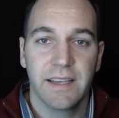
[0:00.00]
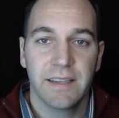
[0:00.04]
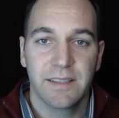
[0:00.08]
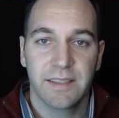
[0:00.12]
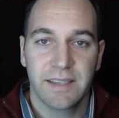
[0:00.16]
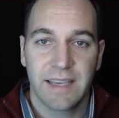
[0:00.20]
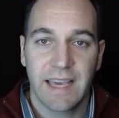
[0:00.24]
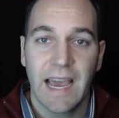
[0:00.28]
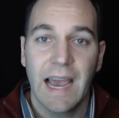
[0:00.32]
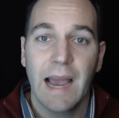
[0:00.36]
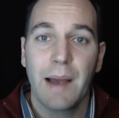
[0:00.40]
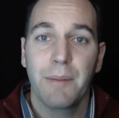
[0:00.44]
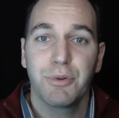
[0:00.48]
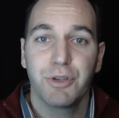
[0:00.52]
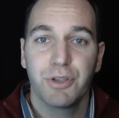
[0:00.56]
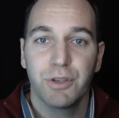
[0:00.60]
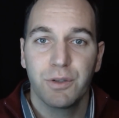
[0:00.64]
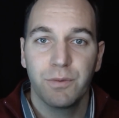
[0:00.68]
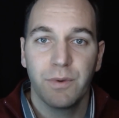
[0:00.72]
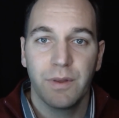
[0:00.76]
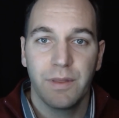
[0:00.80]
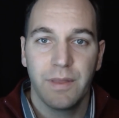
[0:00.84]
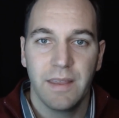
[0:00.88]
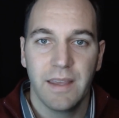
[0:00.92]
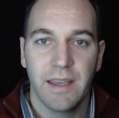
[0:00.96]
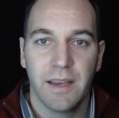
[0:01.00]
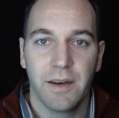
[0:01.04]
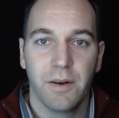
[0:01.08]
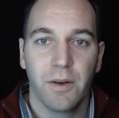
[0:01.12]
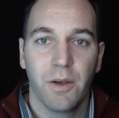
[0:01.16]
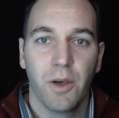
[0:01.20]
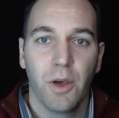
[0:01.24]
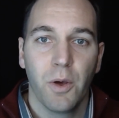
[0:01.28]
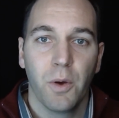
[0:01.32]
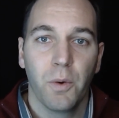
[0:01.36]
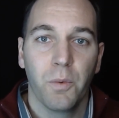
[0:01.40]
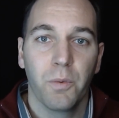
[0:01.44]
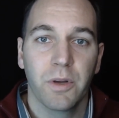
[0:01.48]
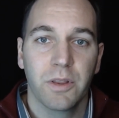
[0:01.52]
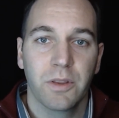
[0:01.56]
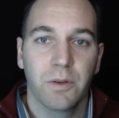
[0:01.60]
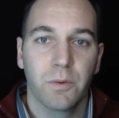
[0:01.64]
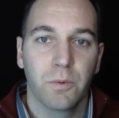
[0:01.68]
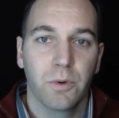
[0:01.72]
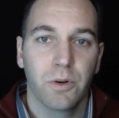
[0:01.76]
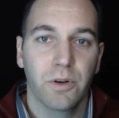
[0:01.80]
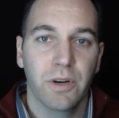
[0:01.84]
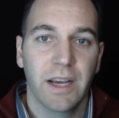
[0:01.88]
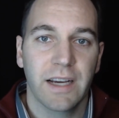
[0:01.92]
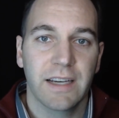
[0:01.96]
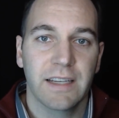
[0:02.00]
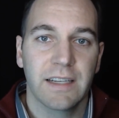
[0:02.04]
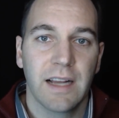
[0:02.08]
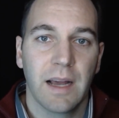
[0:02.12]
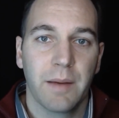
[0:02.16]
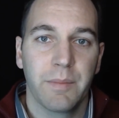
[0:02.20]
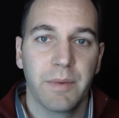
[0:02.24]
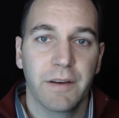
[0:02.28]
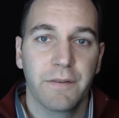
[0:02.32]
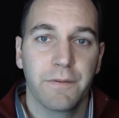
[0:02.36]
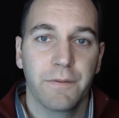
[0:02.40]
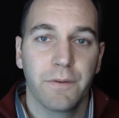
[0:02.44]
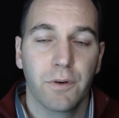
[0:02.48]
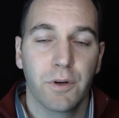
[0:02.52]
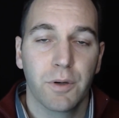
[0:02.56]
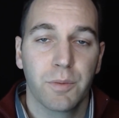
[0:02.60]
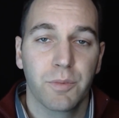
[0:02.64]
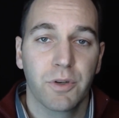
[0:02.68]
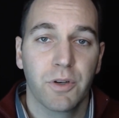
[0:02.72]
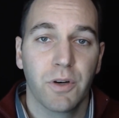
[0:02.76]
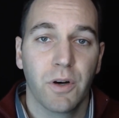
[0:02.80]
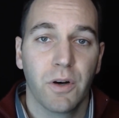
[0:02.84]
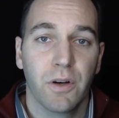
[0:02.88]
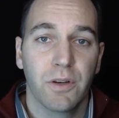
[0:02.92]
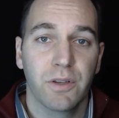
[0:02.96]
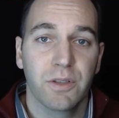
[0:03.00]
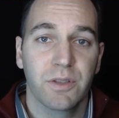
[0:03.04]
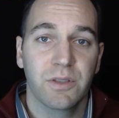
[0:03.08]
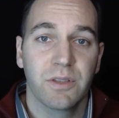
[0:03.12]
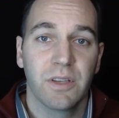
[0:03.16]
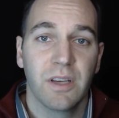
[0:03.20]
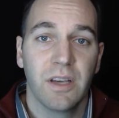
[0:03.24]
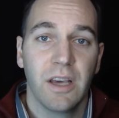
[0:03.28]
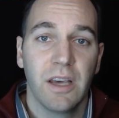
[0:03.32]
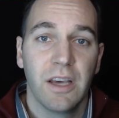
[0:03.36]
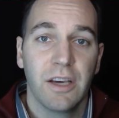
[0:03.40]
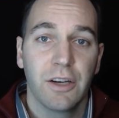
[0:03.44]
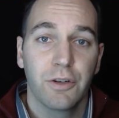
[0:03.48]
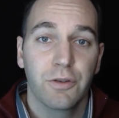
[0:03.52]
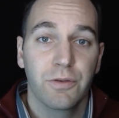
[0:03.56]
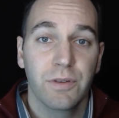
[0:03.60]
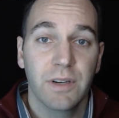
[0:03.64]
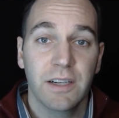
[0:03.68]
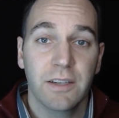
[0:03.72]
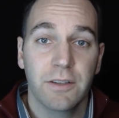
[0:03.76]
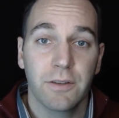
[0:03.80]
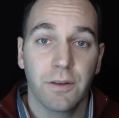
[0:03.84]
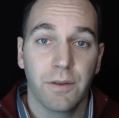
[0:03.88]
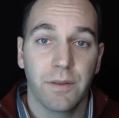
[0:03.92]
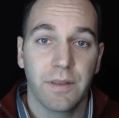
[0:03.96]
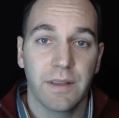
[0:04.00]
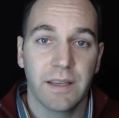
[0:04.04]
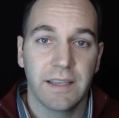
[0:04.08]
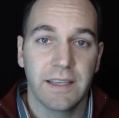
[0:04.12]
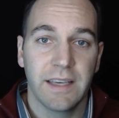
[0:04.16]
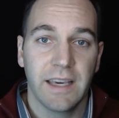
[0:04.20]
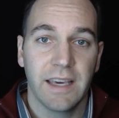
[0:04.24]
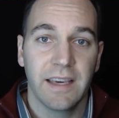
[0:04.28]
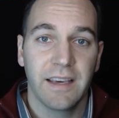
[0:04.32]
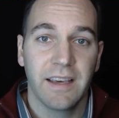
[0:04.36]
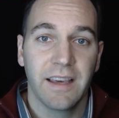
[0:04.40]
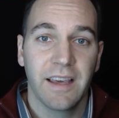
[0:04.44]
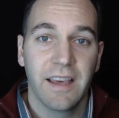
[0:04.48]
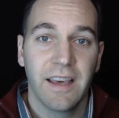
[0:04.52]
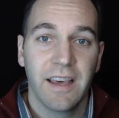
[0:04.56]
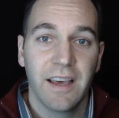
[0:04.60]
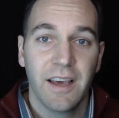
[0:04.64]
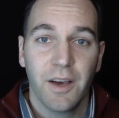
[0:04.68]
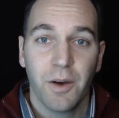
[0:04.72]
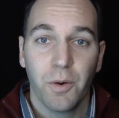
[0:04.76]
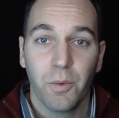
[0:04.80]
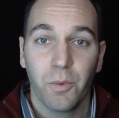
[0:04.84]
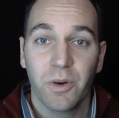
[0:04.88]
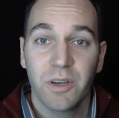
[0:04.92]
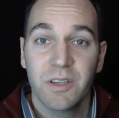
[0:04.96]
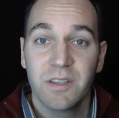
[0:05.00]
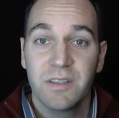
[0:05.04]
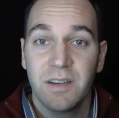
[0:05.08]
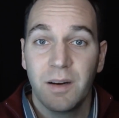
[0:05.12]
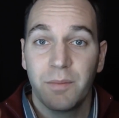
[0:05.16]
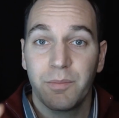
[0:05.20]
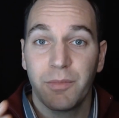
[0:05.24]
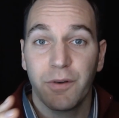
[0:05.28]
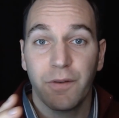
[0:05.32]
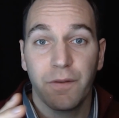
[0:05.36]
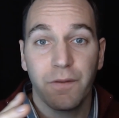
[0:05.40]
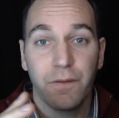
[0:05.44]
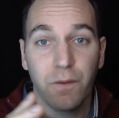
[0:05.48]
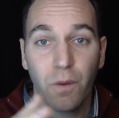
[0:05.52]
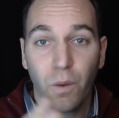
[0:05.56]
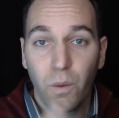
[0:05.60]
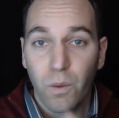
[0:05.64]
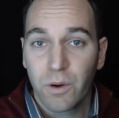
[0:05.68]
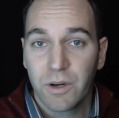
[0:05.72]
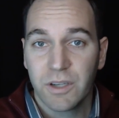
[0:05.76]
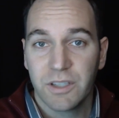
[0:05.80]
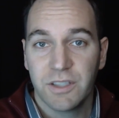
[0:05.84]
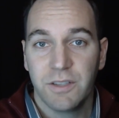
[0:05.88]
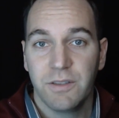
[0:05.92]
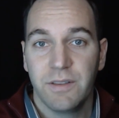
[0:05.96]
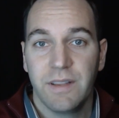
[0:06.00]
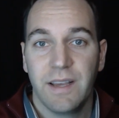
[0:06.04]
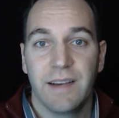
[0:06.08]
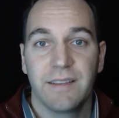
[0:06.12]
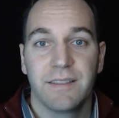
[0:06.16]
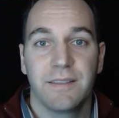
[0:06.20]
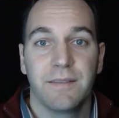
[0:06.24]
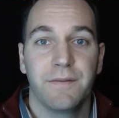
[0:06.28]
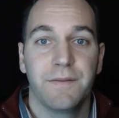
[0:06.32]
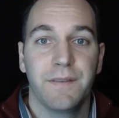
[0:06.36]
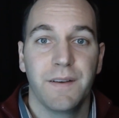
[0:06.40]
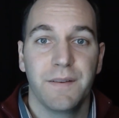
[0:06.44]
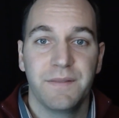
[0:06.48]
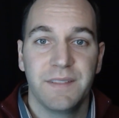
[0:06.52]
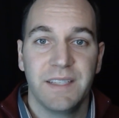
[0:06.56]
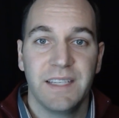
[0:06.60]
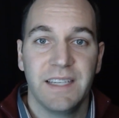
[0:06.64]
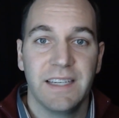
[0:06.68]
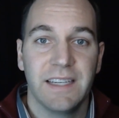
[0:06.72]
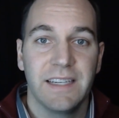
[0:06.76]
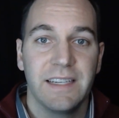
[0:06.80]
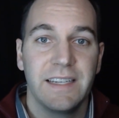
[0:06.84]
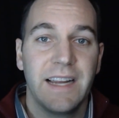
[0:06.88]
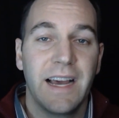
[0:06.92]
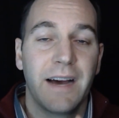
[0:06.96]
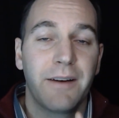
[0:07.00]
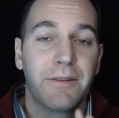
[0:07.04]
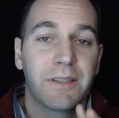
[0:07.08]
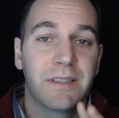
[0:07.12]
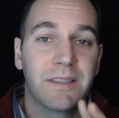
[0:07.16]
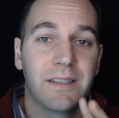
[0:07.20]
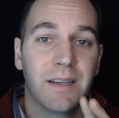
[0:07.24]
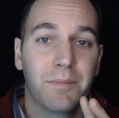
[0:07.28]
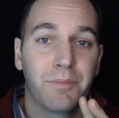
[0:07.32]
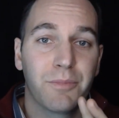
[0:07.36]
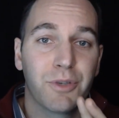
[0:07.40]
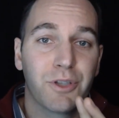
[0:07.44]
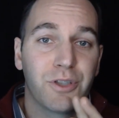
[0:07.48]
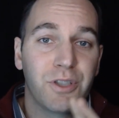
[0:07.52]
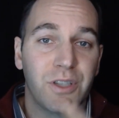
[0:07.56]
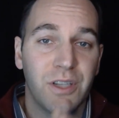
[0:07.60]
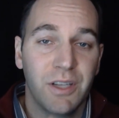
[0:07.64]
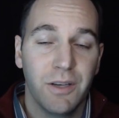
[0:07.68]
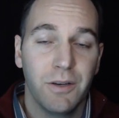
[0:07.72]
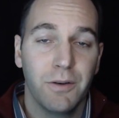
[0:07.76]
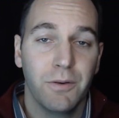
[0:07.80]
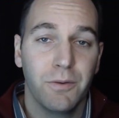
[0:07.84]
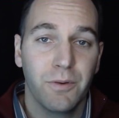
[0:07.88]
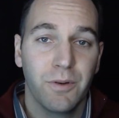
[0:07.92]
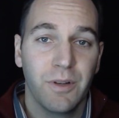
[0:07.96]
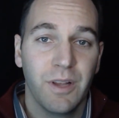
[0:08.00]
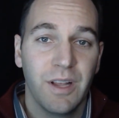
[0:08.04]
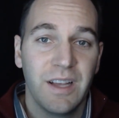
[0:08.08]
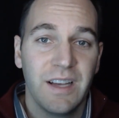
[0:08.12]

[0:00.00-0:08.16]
is captured within what the World Economic Forum calls critical thinking, was number 4 in 2015 and now it's number 2.